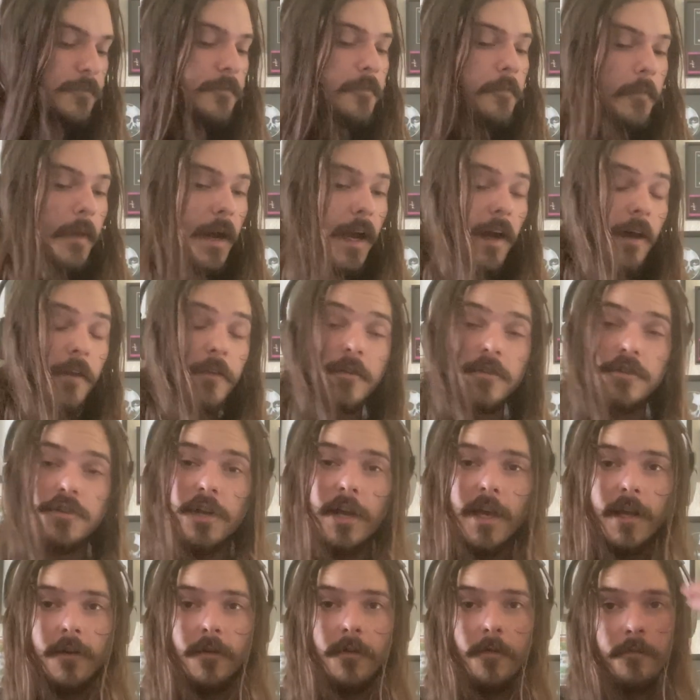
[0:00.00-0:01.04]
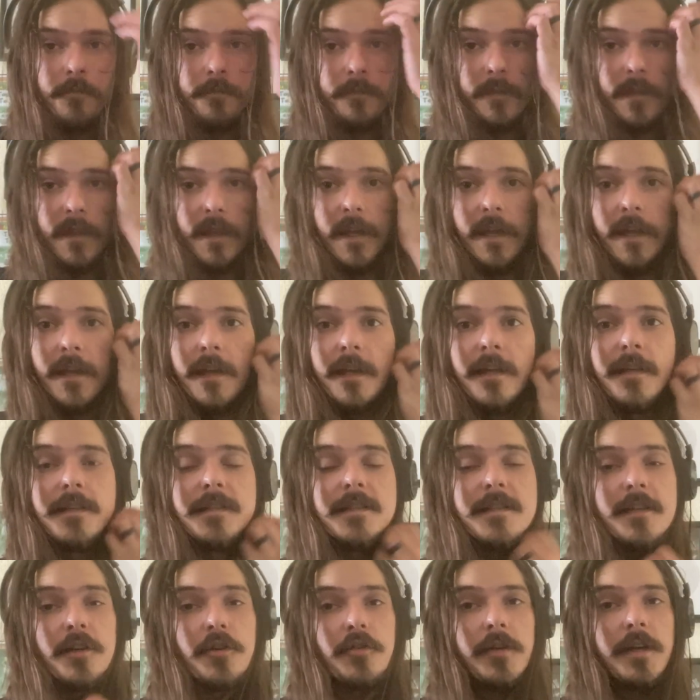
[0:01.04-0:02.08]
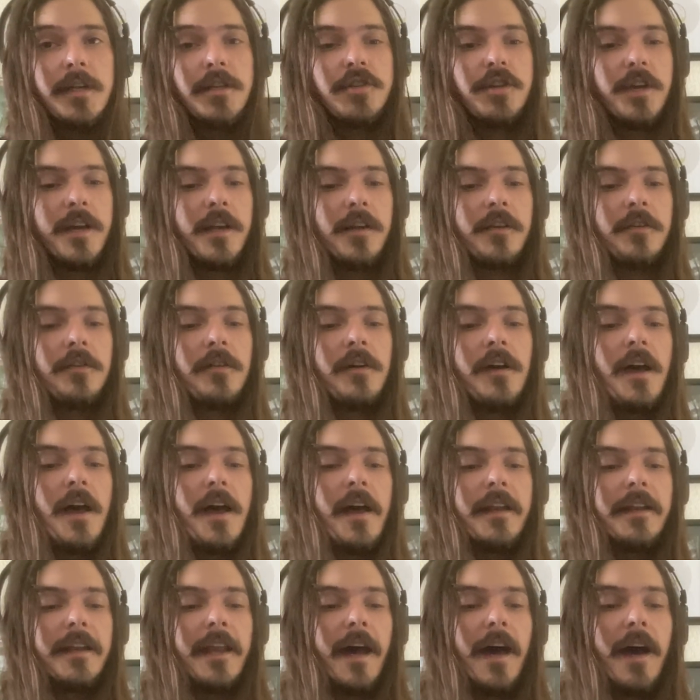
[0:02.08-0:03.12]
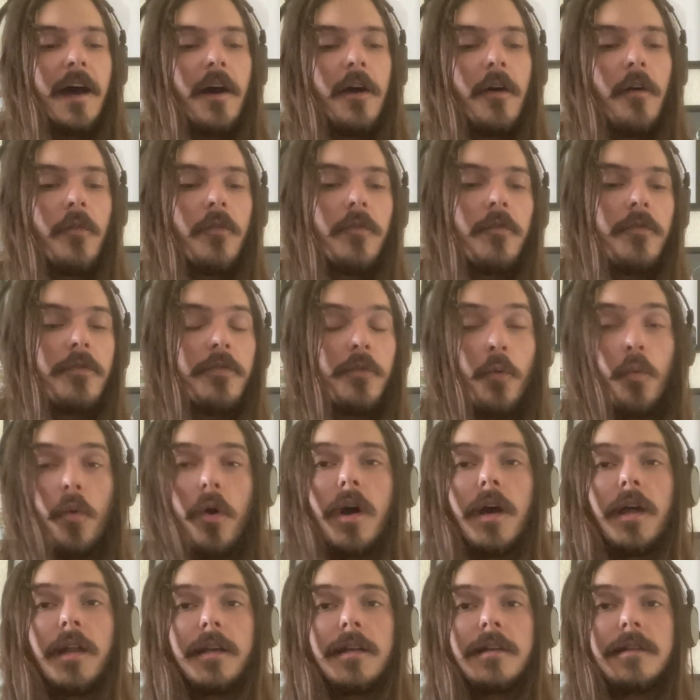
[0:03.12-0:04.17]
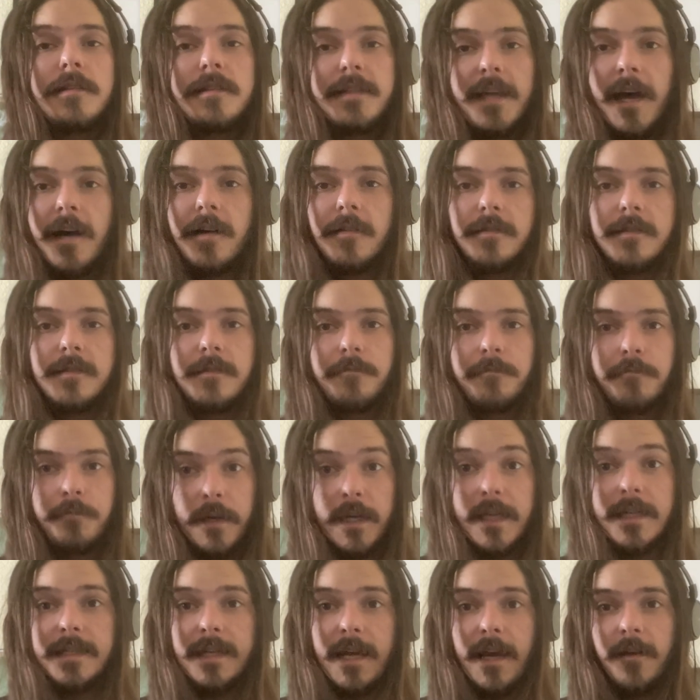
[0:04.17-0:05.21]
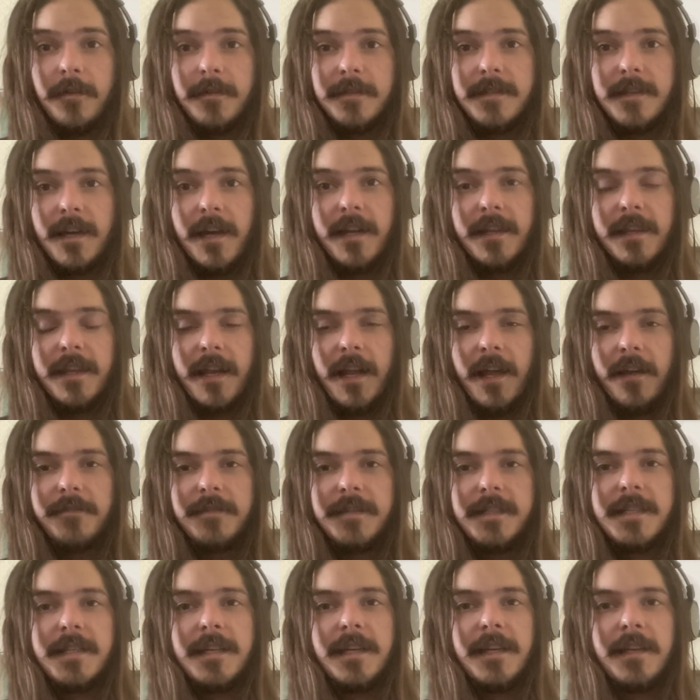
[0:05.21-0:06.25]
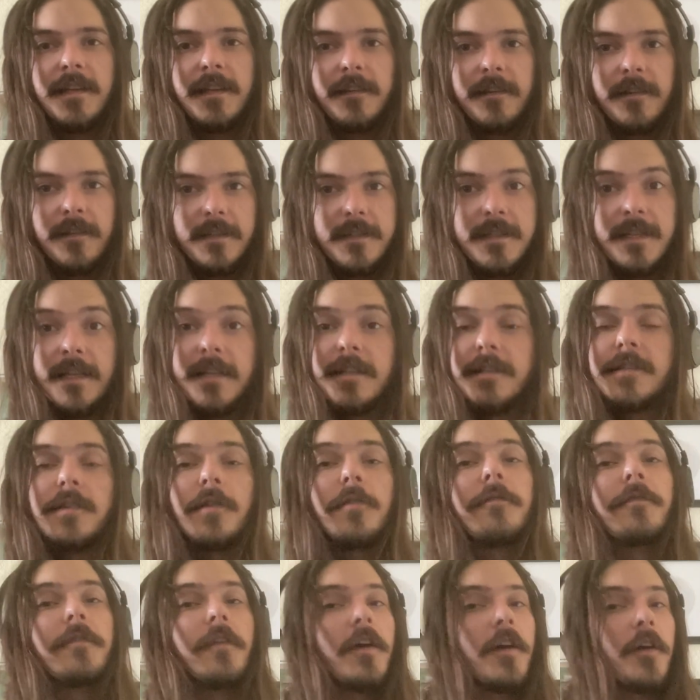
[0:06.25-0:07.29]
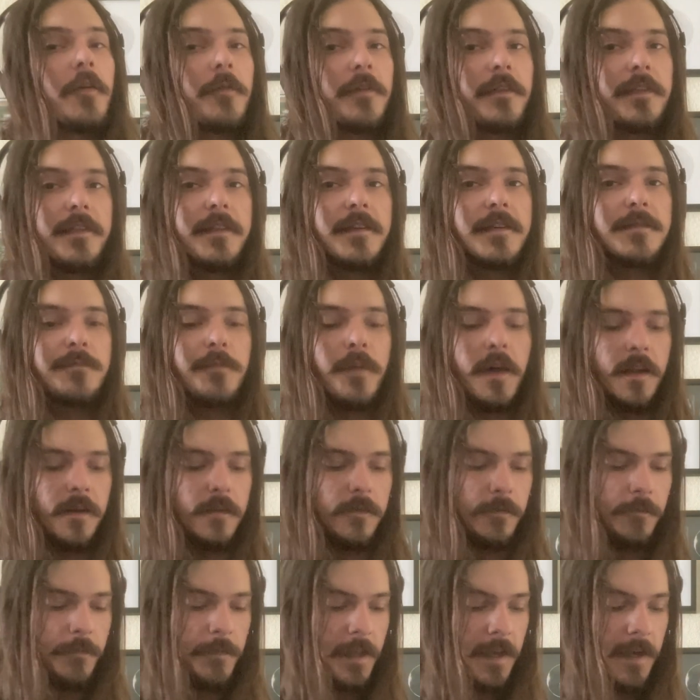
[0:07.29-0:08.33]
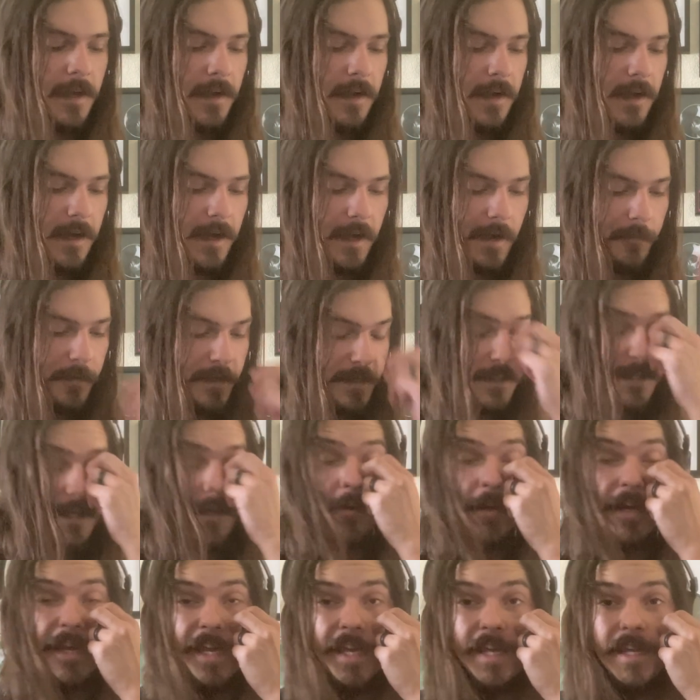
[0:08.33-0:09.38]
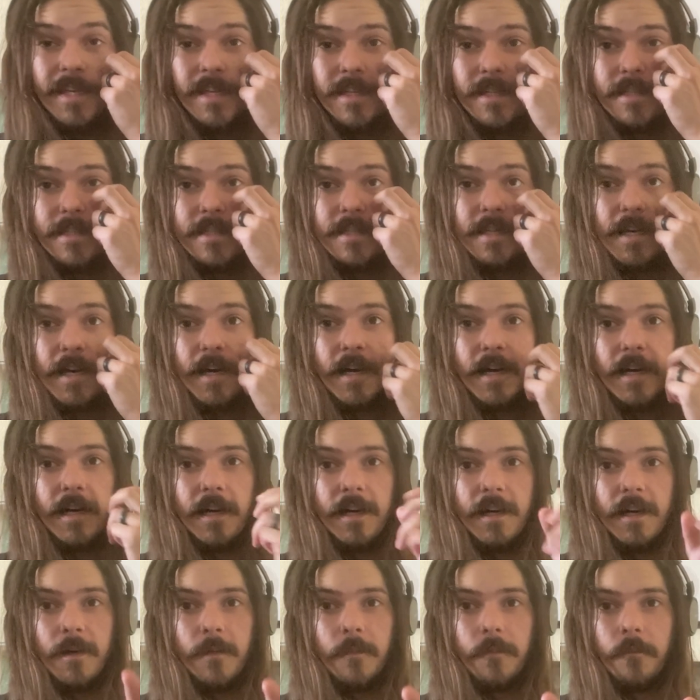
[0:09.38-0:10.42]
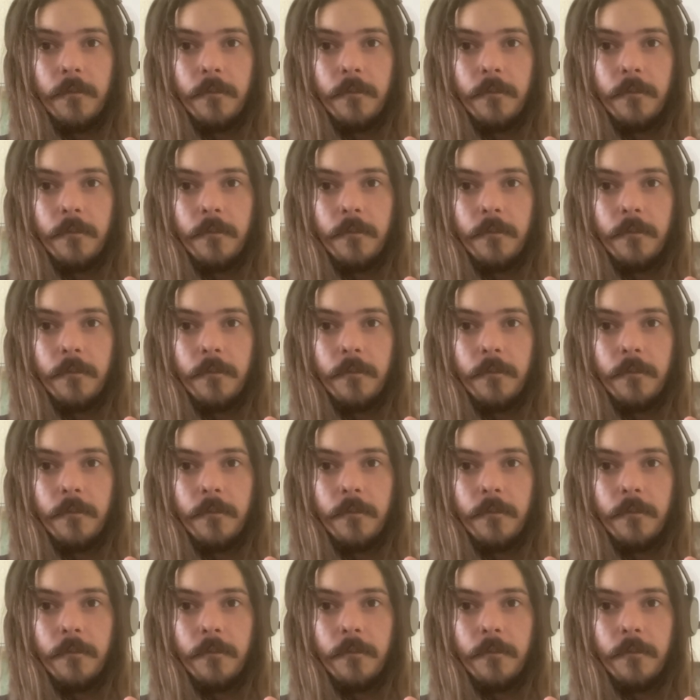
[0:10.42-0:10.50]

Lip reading: My other channel is the green channel. Now, the one big downside that I've seen so far with this pedal is there is a